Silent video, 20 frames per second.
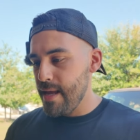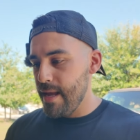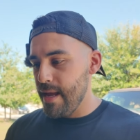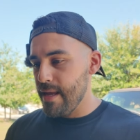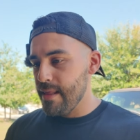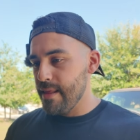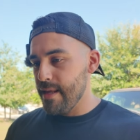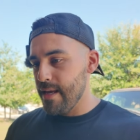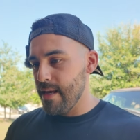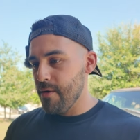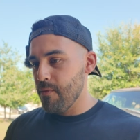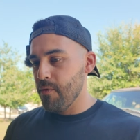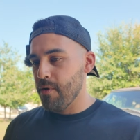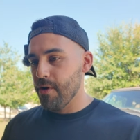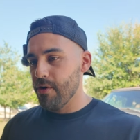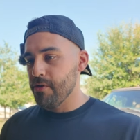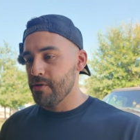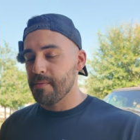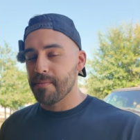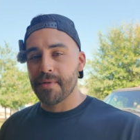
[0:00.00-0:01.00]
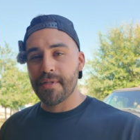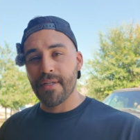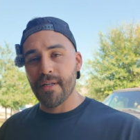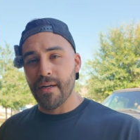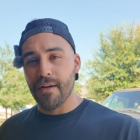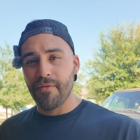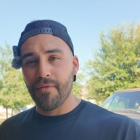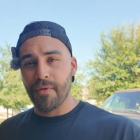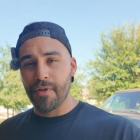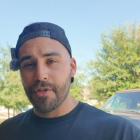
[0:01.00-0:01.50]
and then we're gonna do some
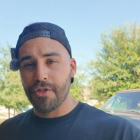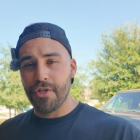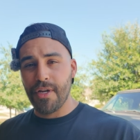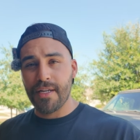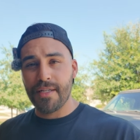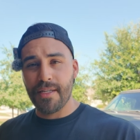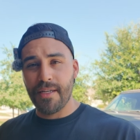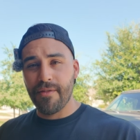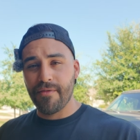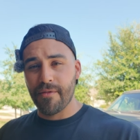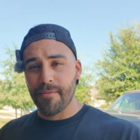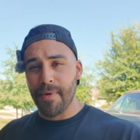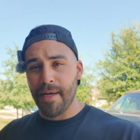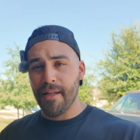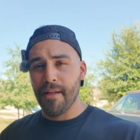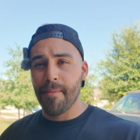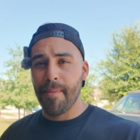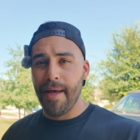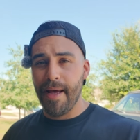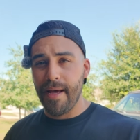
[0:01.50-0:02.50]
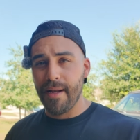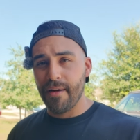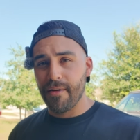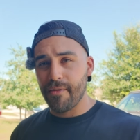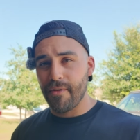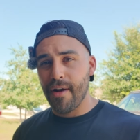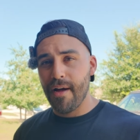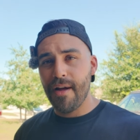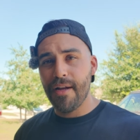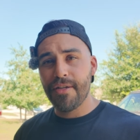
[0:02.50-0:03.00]
stuff with Jesse from Hellabad
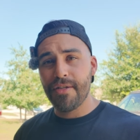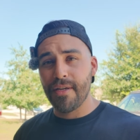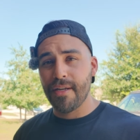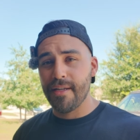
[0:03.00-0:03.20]
Garage.